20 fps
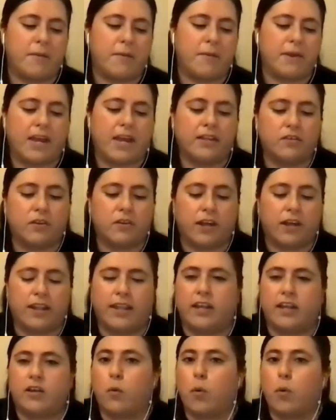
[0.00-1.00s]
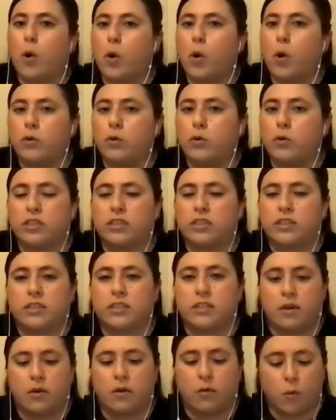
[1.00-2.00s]
began to collect
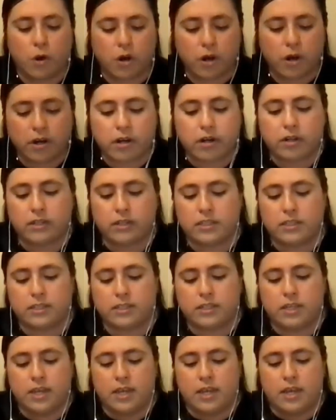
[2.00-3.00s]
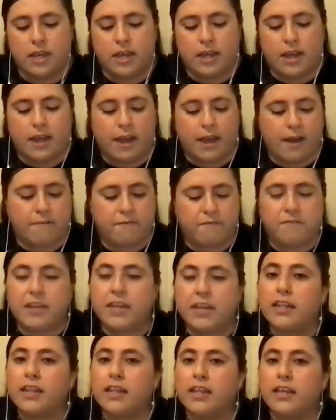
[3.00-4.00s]
quotes, words,
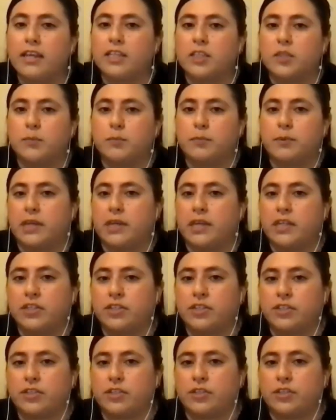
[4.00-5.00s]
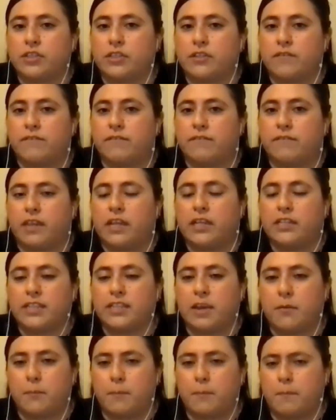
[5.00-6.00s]
feelings, pictures of things
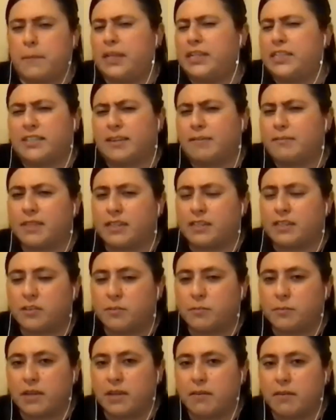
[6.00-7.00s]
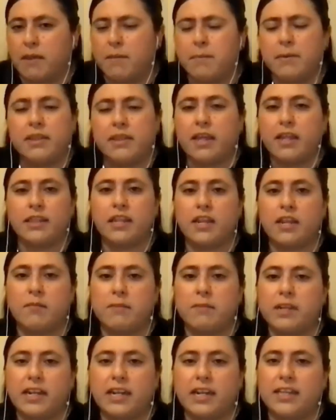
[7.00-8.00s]
that meant something to me. Maybe they didn't
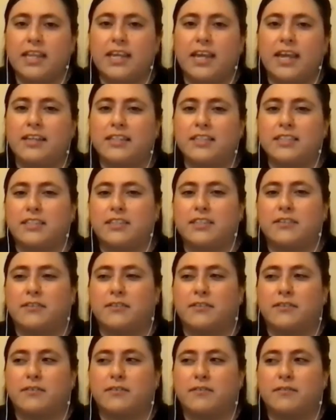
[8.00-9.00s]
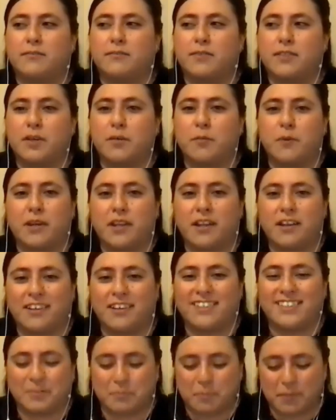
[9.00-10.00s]
mean anything else to someone
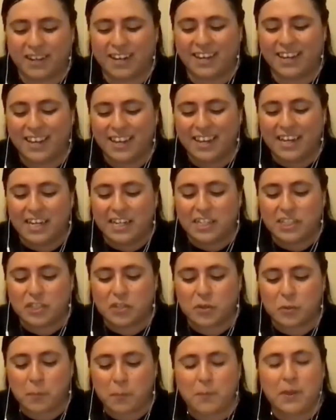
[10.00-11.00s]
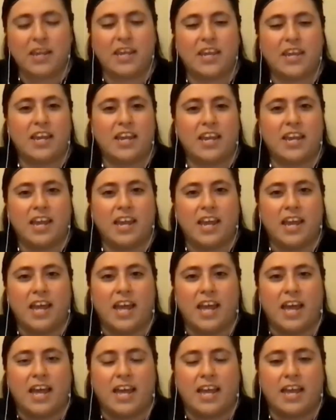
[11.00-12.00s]
else, but to me,
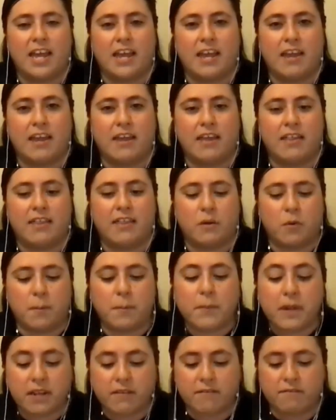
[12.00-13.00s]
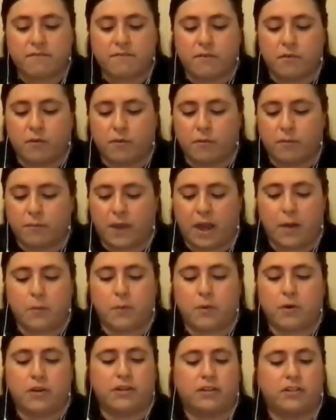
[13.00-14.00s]
they were meaningful. I
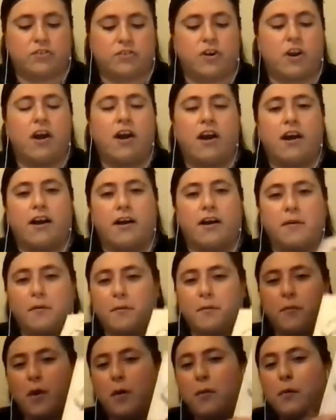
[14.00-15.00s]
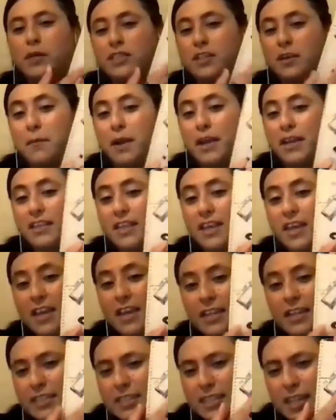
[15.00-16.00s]
would draw what was on my
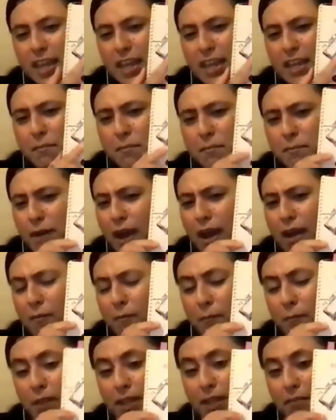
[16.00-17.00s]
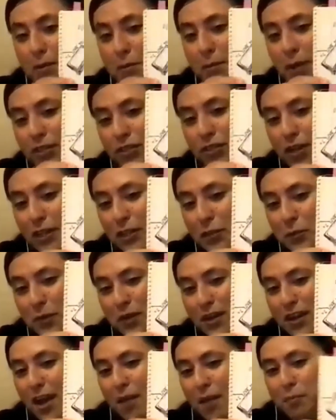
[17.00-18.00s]
desk, and believe me, my drawings were
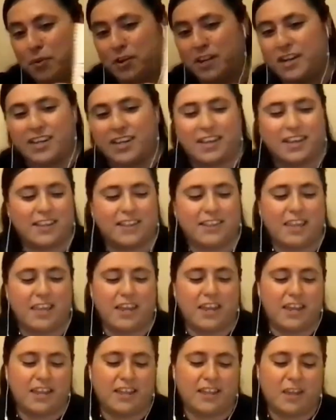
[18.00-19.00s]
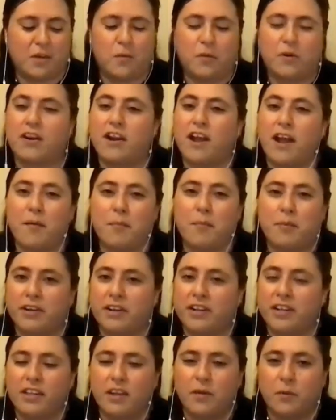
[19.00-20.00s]
not pretty. They were not
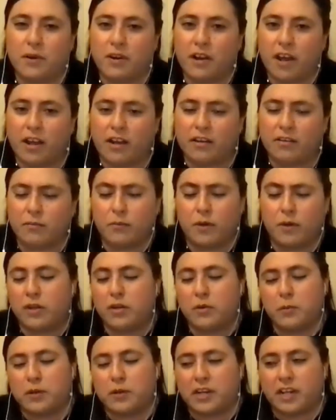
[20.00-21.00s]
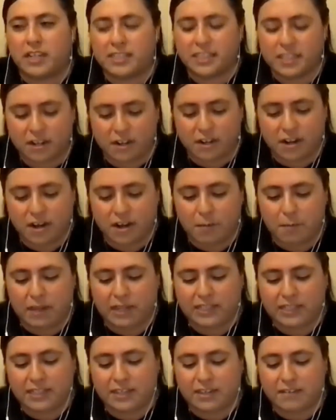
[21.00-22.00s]
pretty. They were not what you would consider
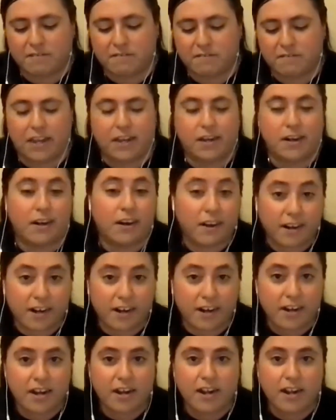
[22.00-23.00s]
amazing fine art,